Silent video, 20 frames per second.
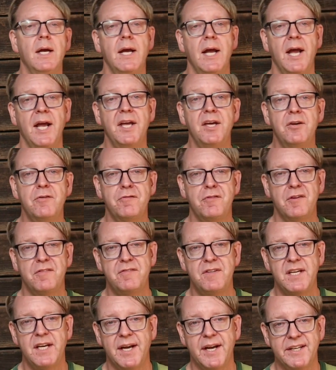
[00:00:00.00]

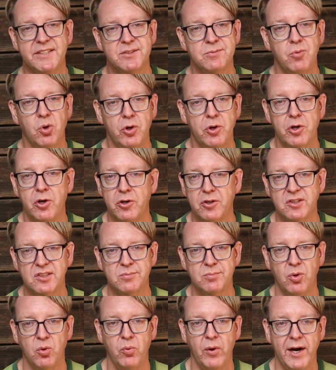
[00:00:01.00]
AU50 has more
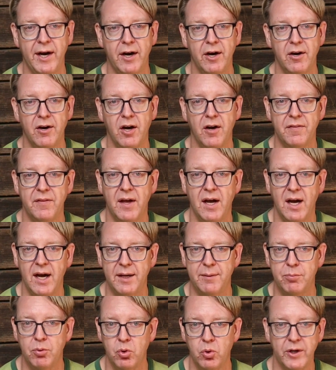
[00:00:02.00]
noticeable wear on the
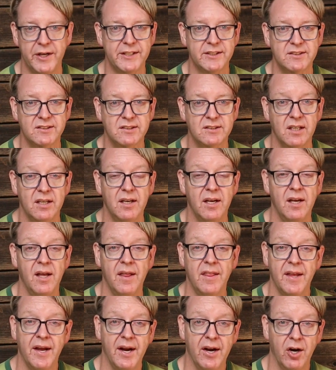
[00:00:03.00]
high points,
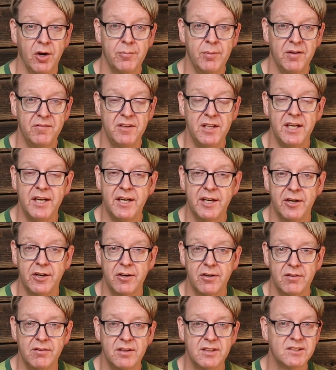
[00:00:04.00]
the hair above the
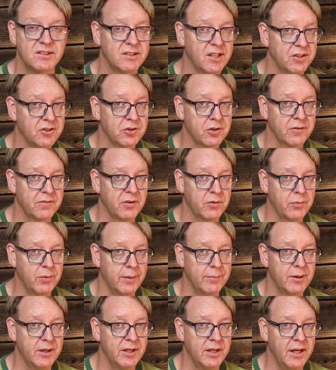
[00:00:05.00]
ear, the center of the
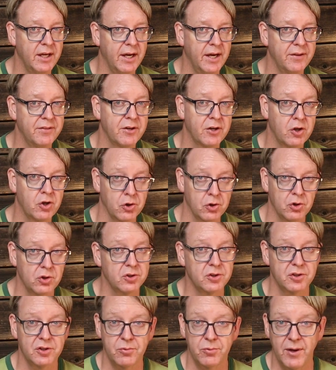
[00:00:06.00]
ribbon, and the
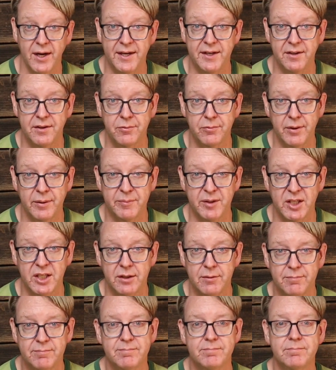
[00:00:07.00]
curl to the right of the ribbon.
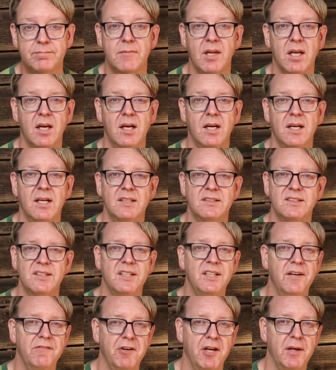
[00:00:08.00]

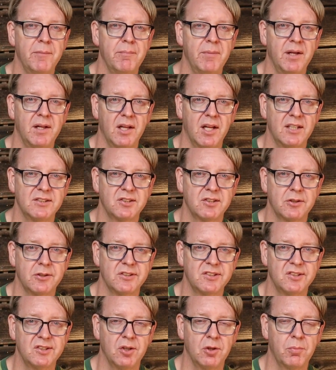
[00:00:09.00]
Significant mint luster
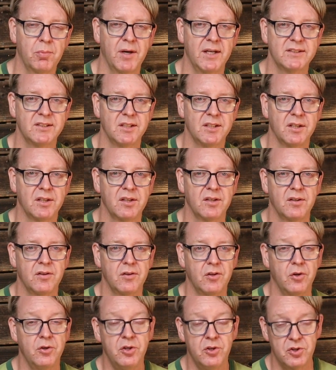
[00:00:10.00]
is still present,
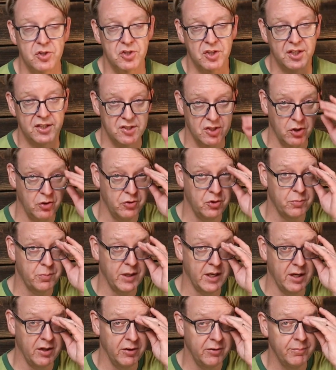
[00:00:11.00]
though usually toned
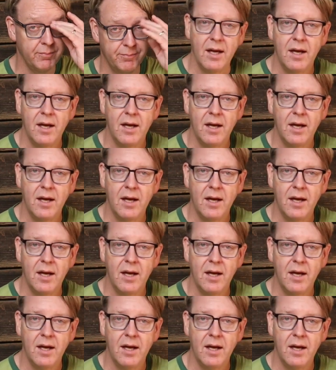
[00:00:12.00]
brown.